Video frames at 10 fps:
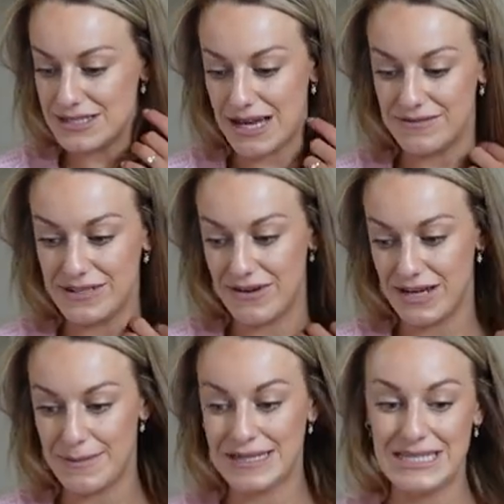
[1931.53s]
definitely
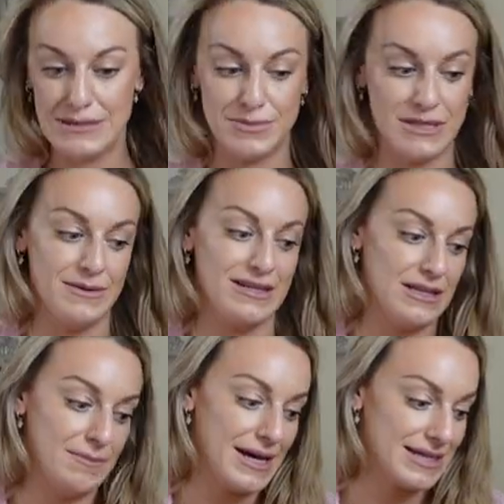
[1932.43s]
recommend keeping them in
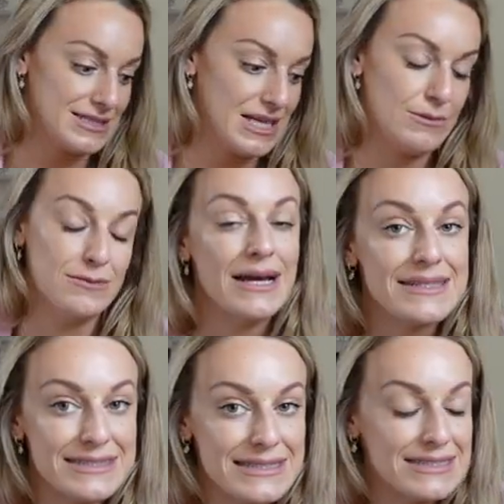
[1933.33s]
little bags, keep them
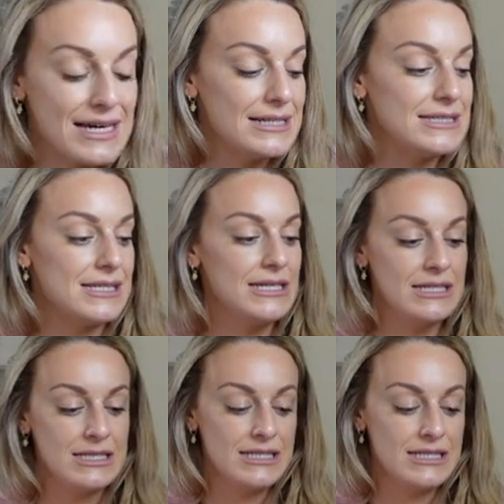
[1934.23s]
nice and neat and tidy.